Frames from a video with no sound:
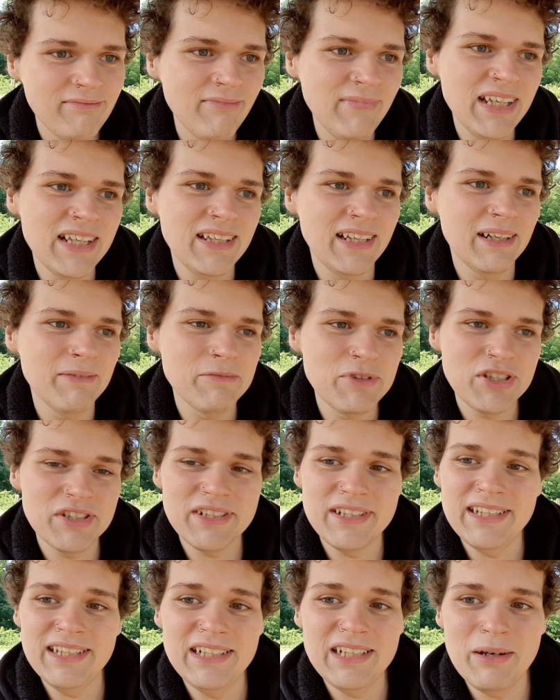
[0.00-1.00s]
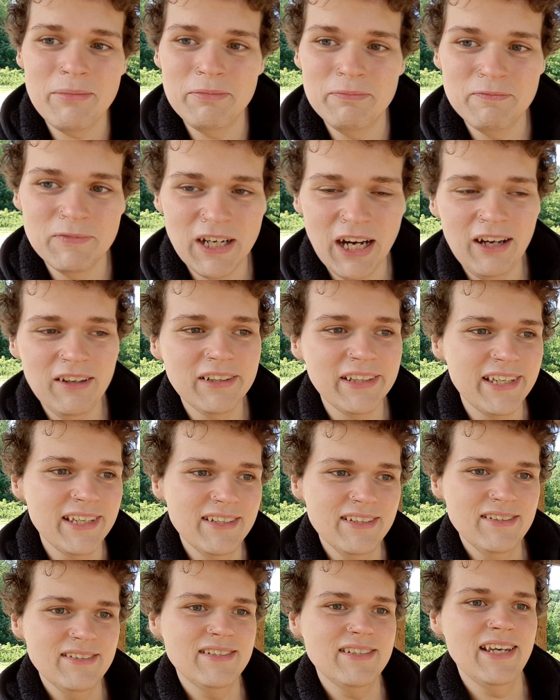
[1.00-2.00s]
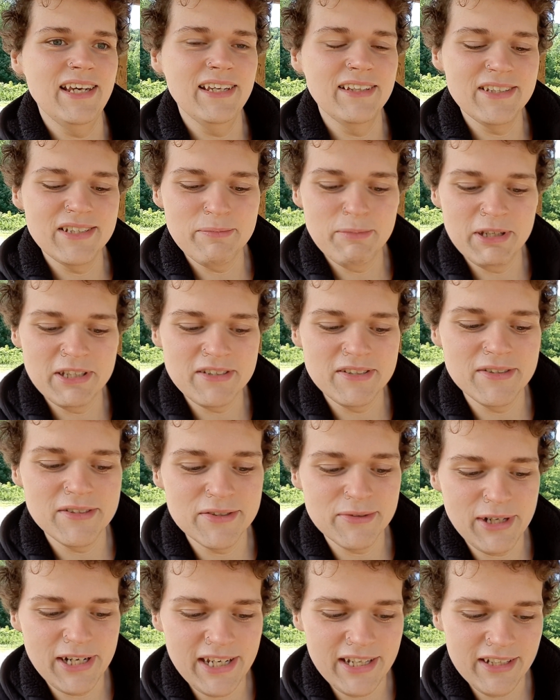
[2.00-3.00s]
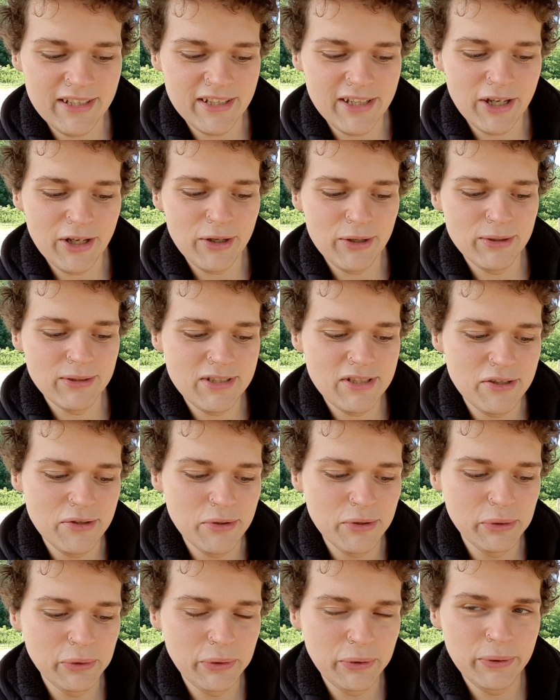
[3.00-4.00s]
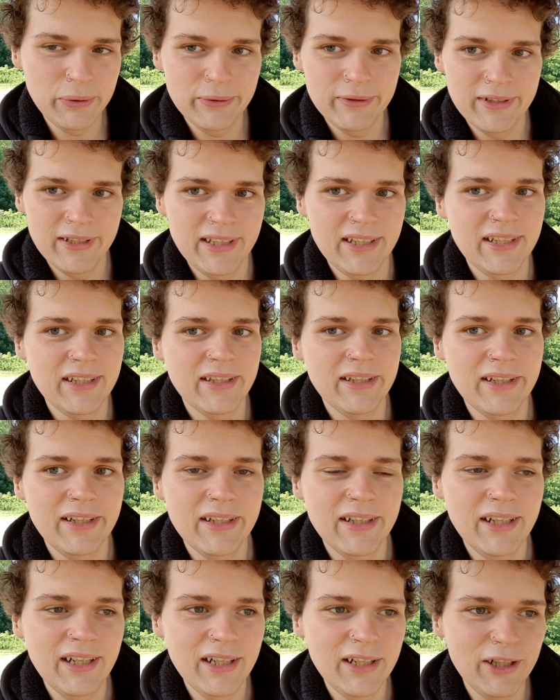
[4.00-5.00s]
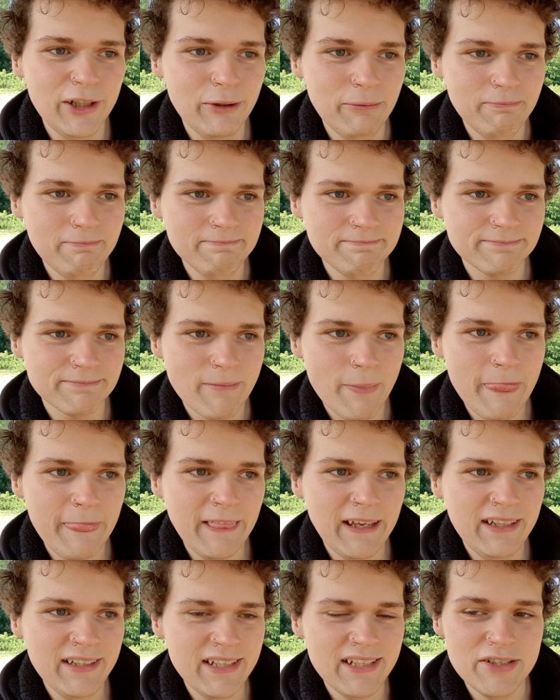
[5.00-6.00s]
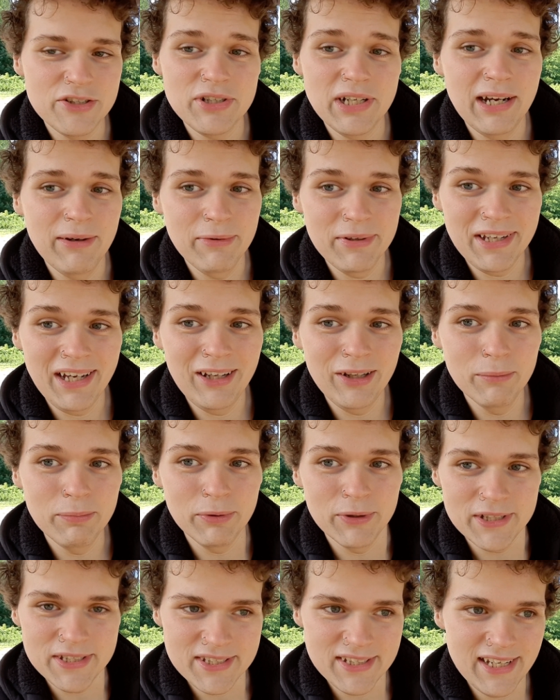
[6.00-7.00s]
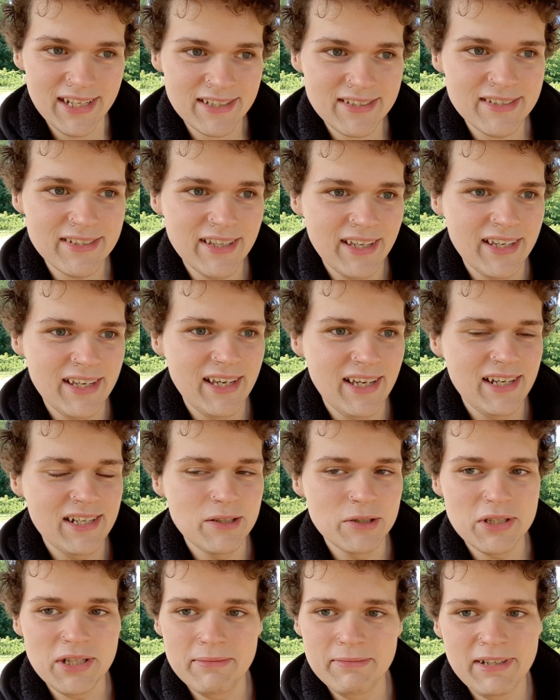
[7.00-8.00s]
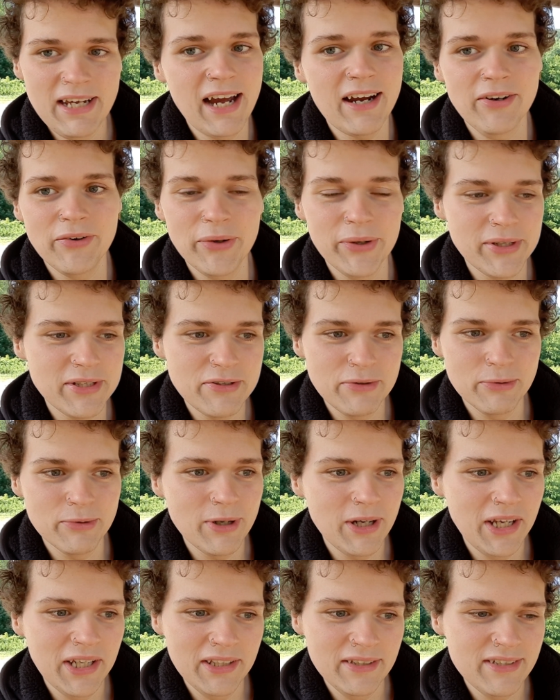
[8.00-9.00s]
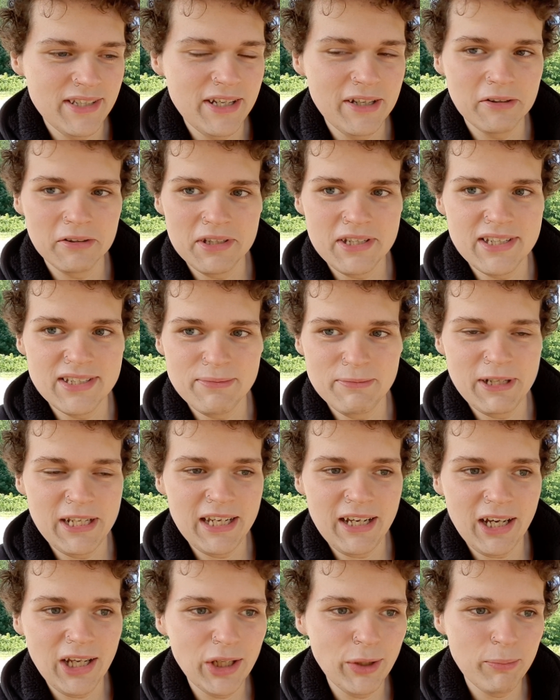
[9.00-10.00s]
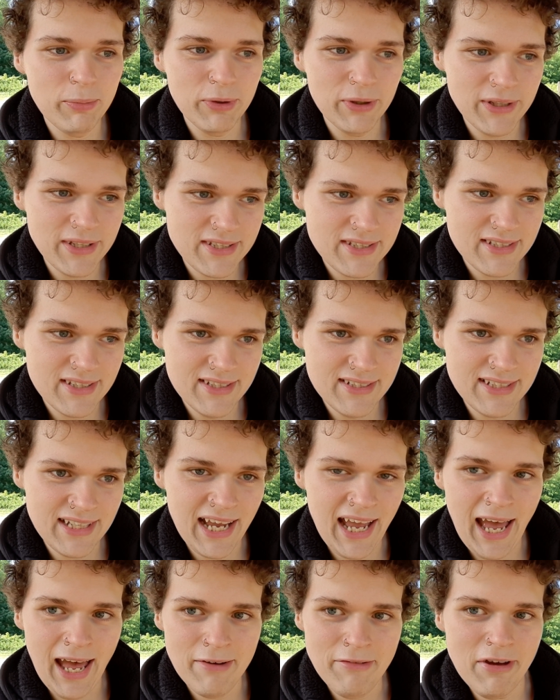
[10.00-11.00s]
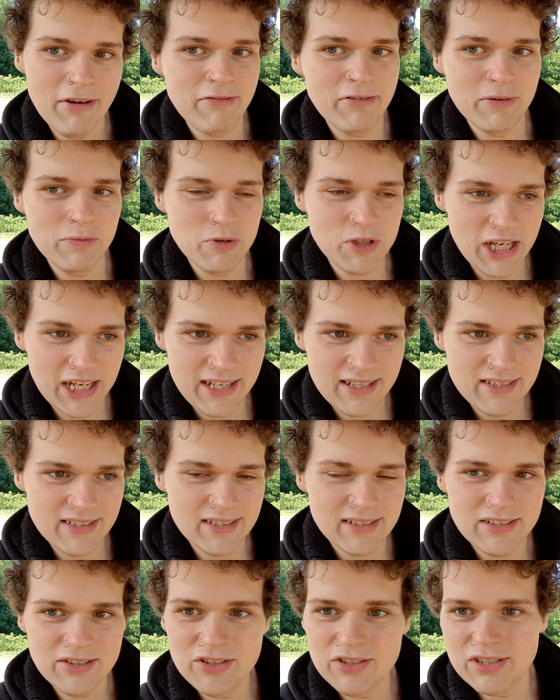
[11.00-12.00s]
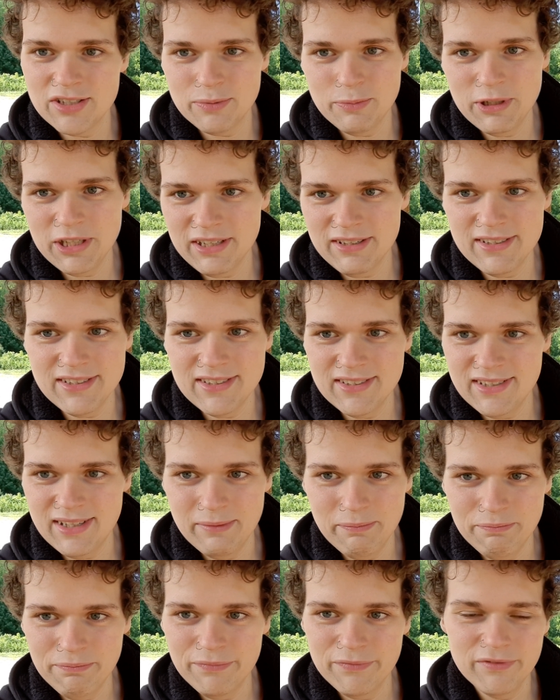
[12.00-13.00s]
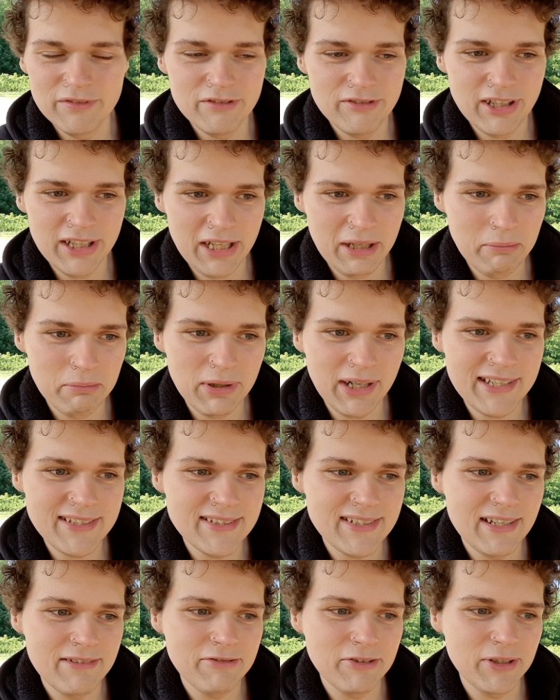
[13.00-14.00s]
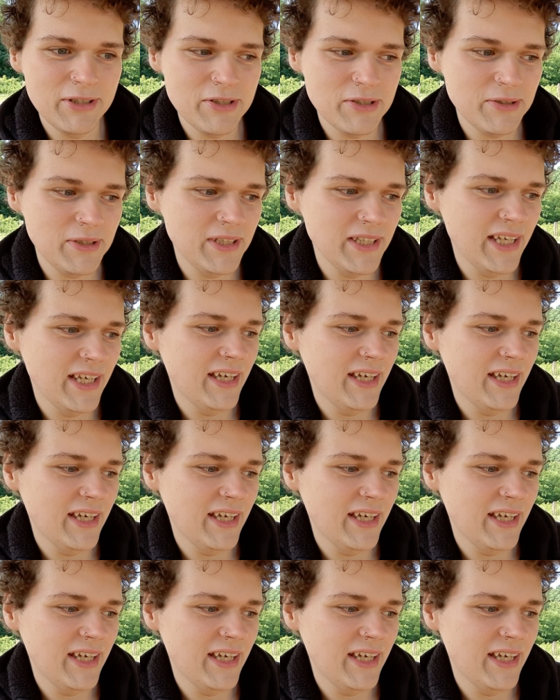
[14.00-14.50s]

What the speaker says: then I'm just going to end up calling it and saying this pistol is ready to go to, I need to try it with hollow points next, which I'm not going to run nearly as many hollow points as I have FMJs, just because of the fucking price differential.